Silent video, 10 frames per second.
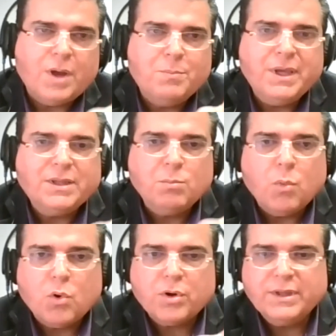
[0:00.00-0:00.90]
a bit
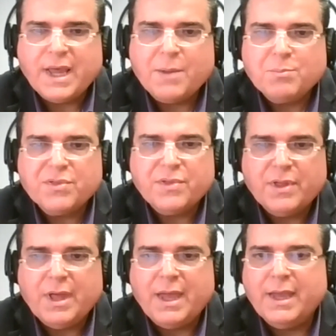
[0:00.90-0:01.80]
more depth
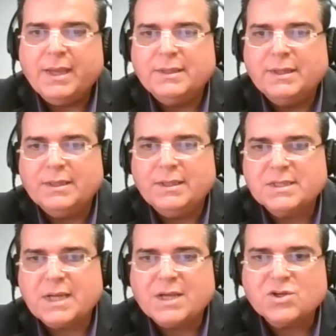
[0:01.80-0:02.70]
and
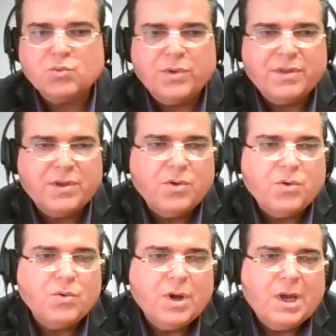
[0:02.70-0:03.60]
discuss with
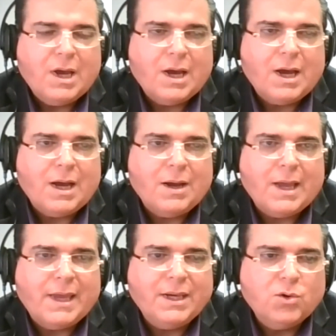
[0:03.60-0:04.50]
you
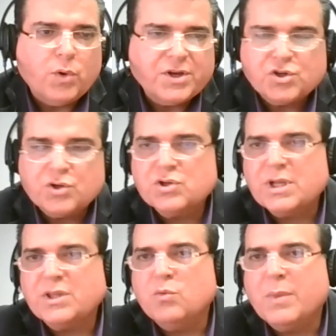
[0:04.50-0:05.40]
any questions
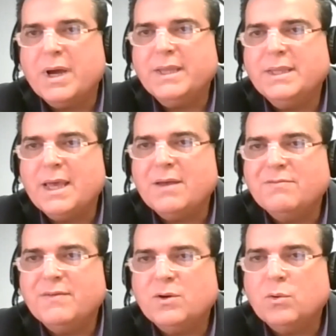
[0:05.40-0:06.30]
that you might
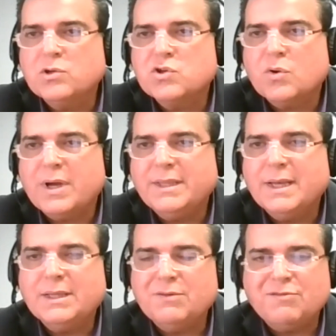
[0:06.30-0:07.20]
have, and also
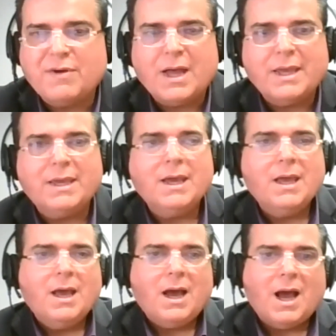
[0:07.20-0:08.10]
identify
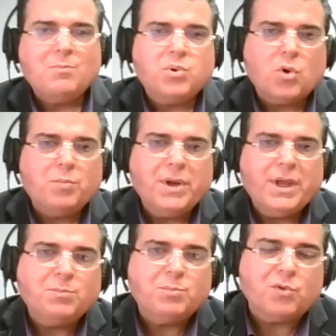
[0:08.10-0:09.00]

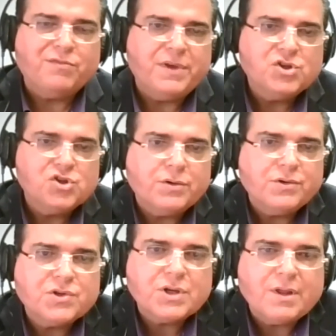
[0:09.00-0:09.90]
appropriate
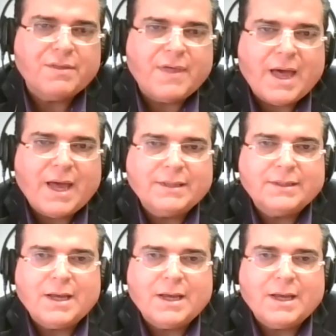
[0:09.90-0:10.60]
provisions that